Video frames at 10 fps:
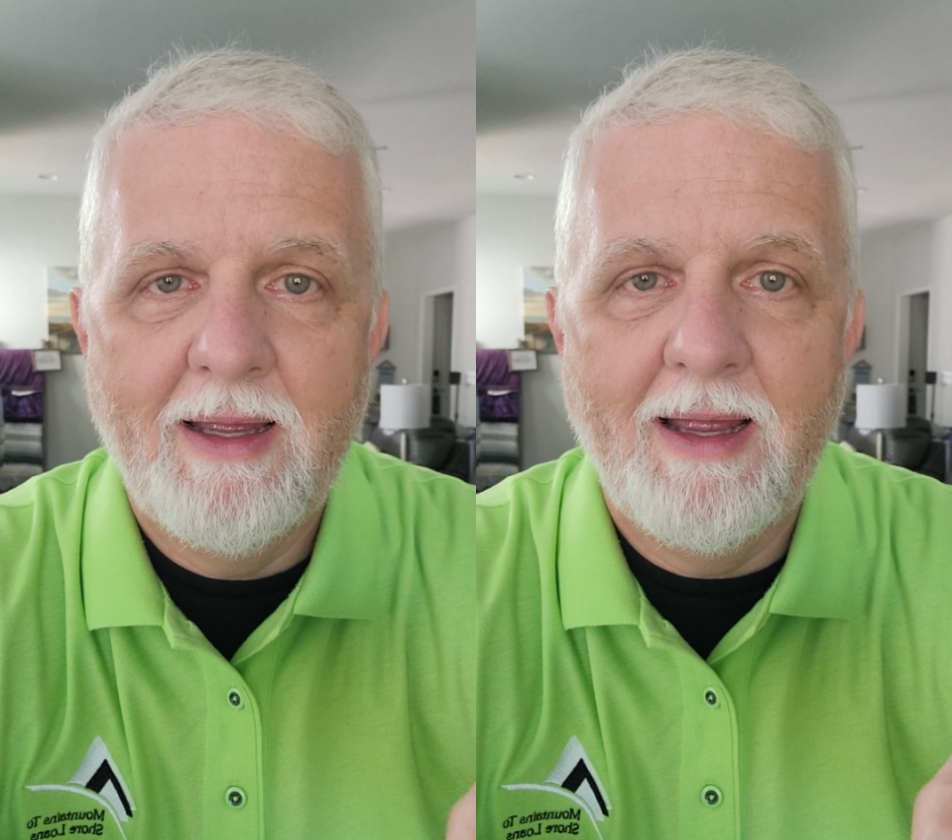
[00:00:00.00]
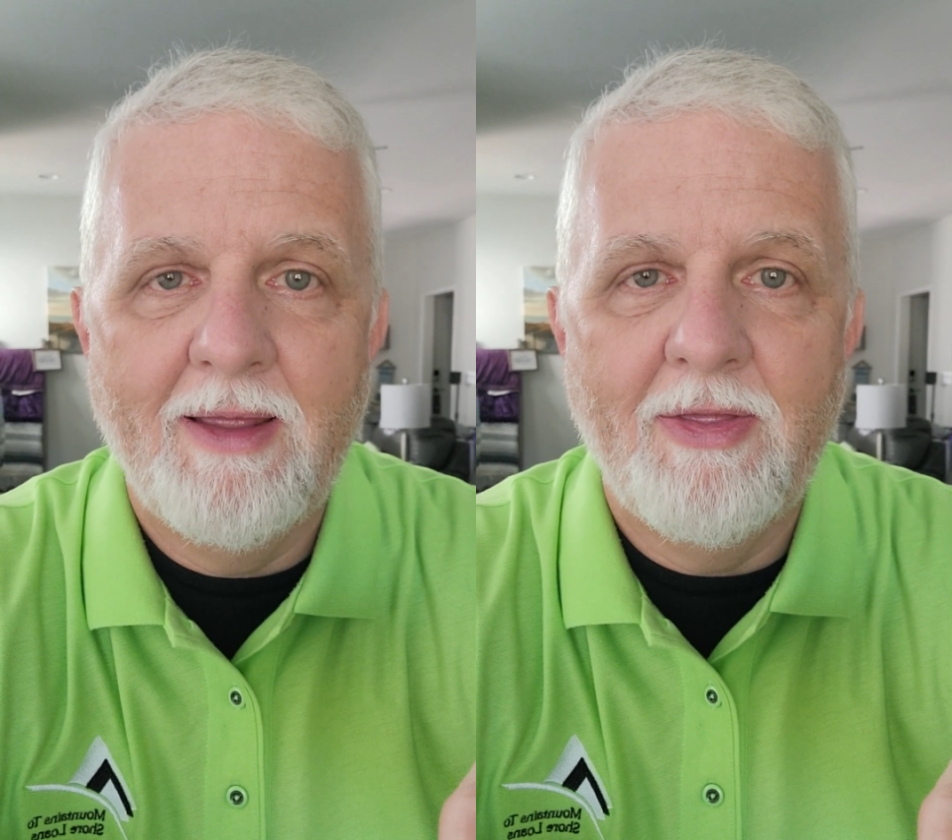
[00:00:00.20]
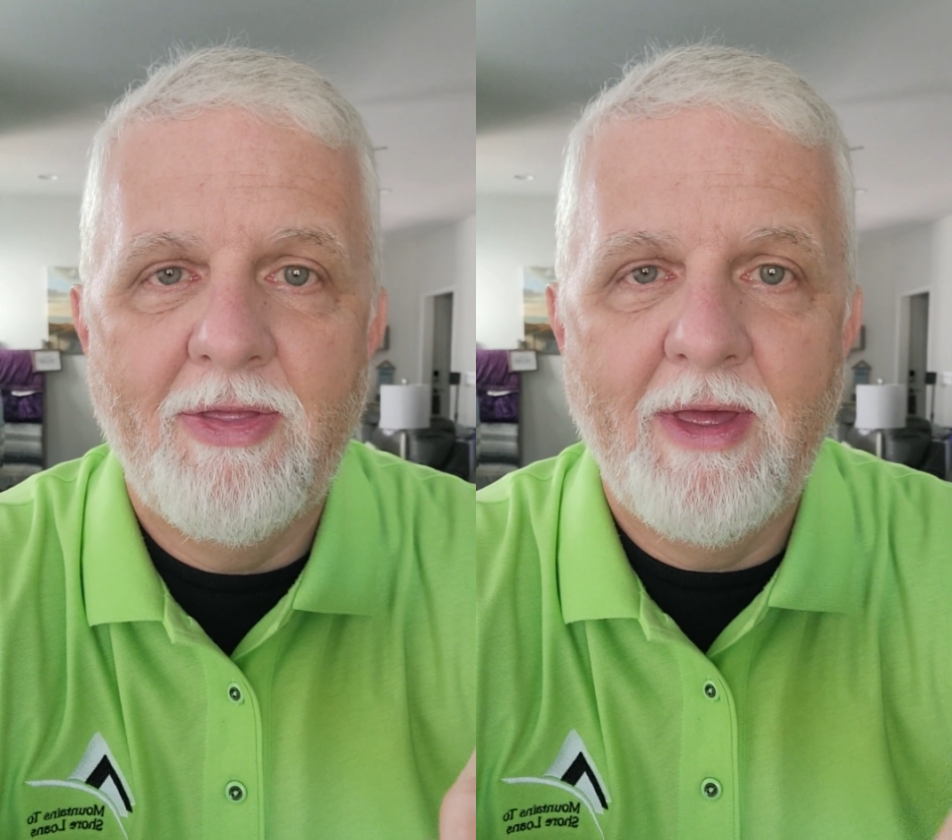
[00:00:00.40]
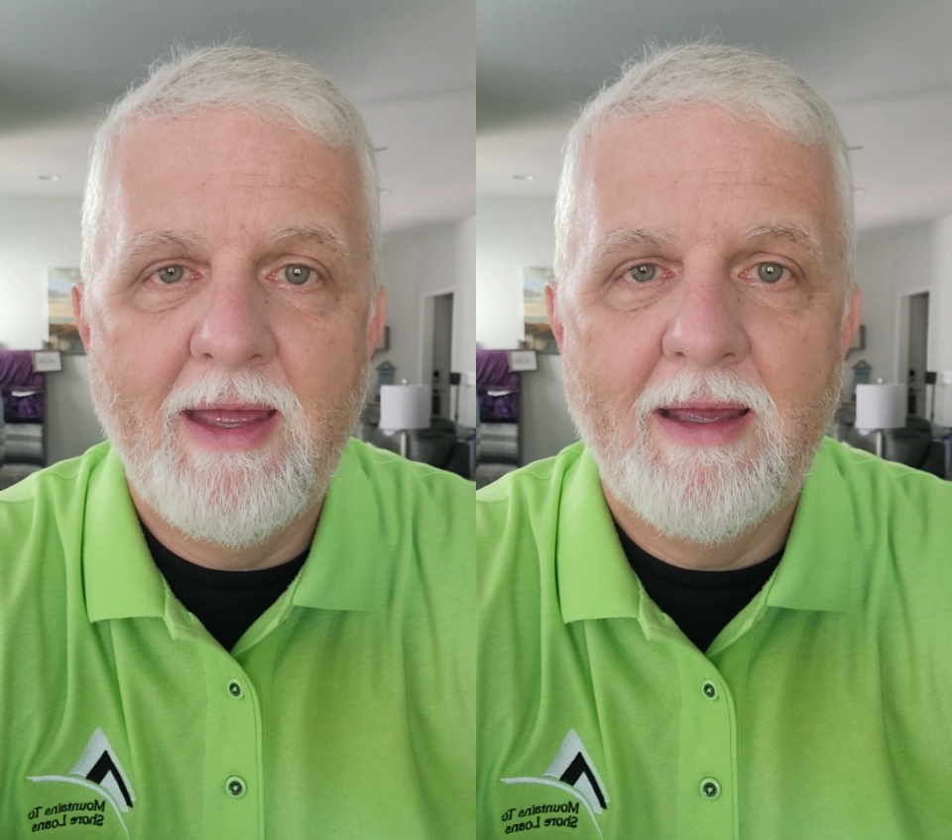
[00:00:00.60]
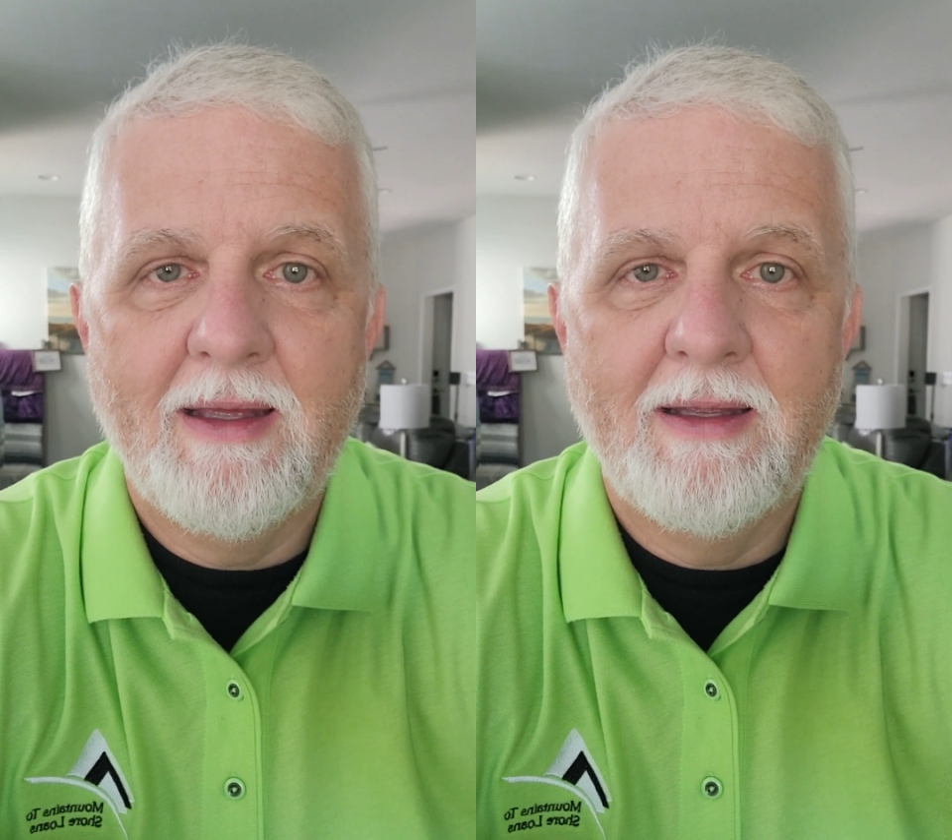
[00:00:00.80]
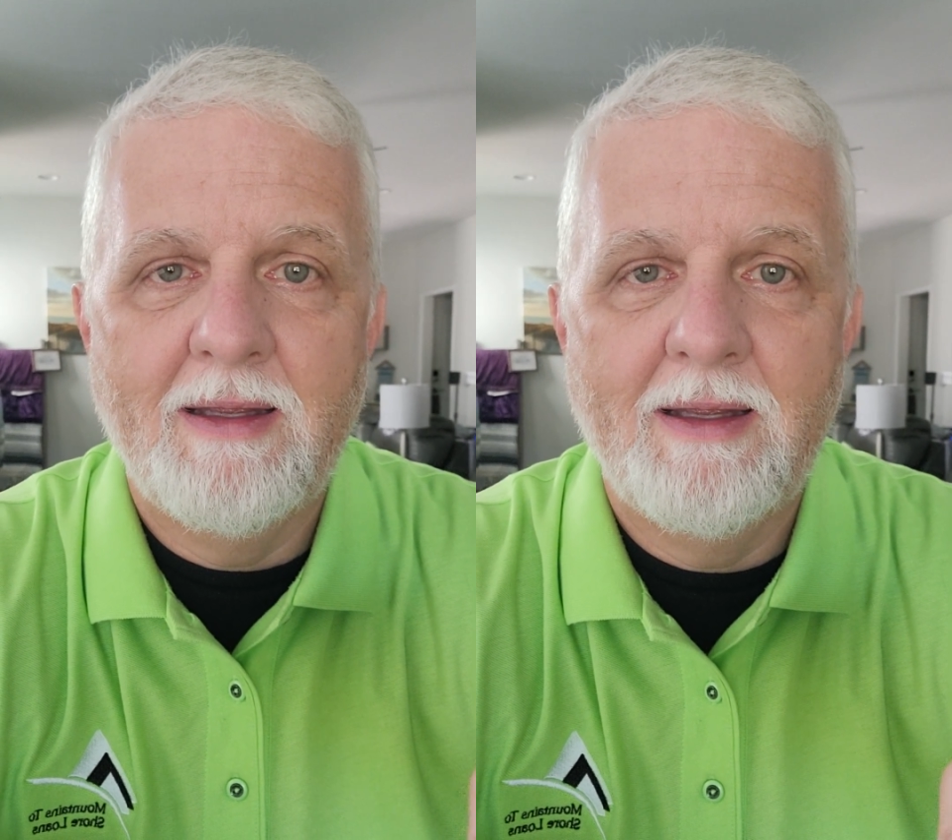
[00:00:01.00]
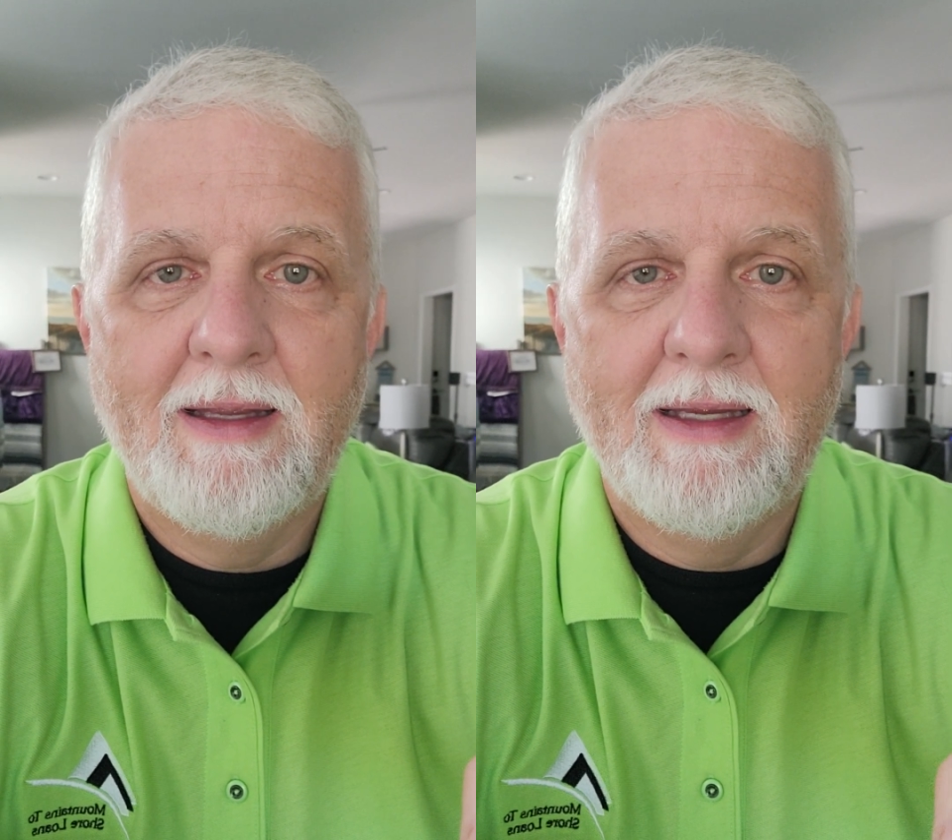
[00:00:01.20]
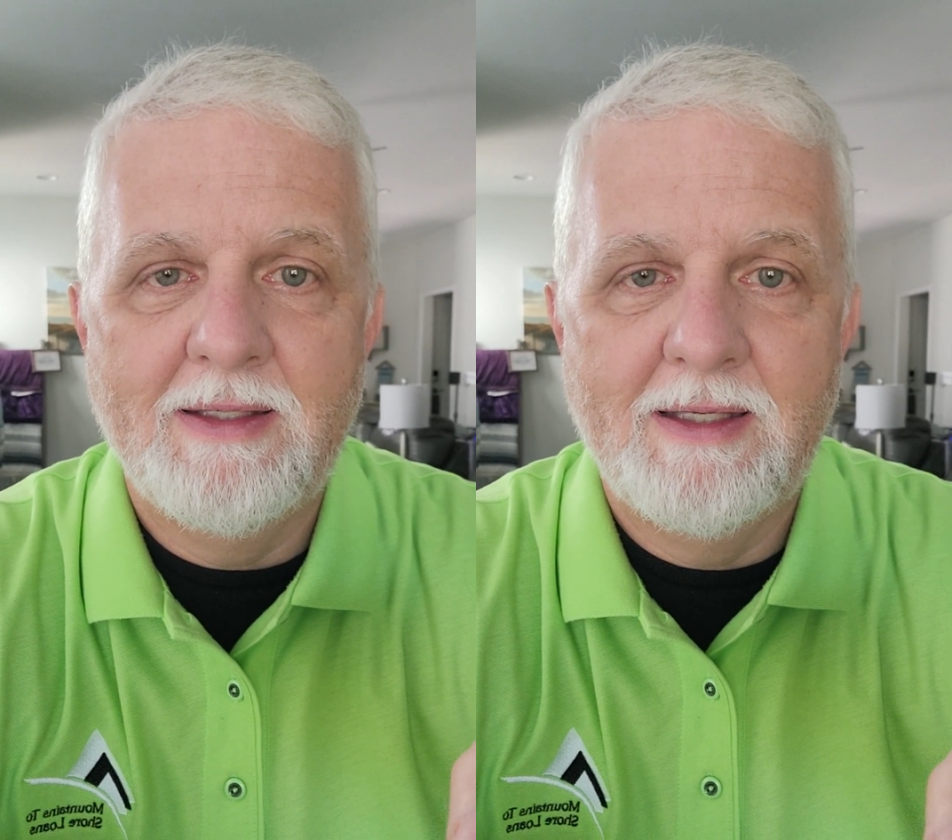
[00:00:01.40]
and think,
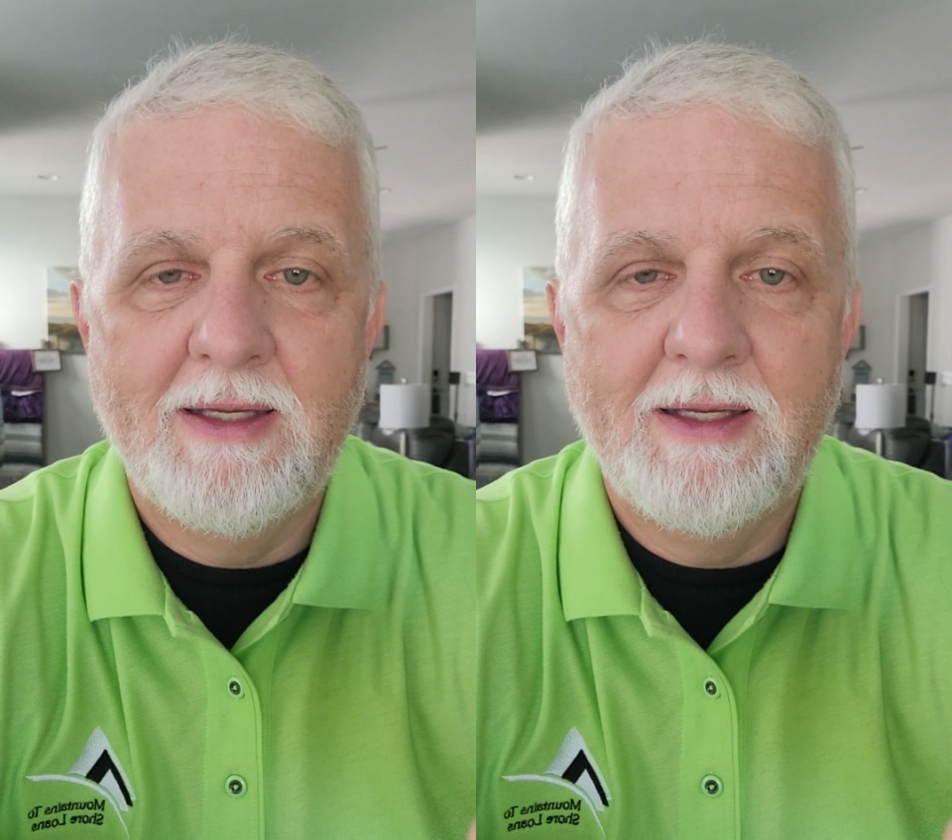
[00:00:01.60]
is